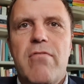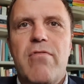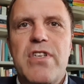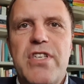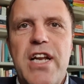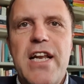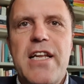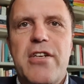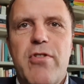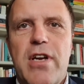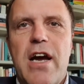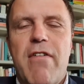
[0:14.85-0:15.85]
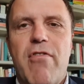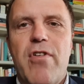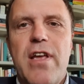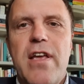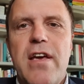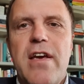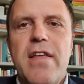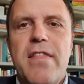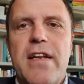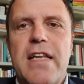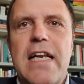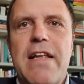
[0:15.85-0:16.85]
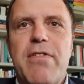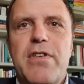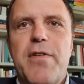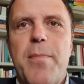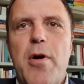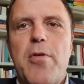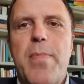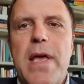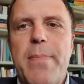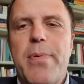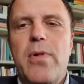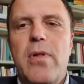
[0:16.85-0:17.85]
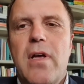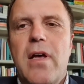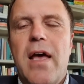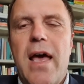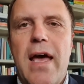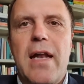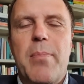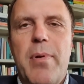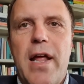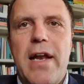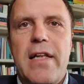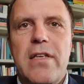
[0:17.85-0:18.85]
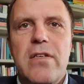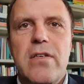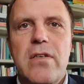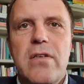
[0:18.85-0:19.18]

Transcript: resilient recovery that delivers for both people and planet.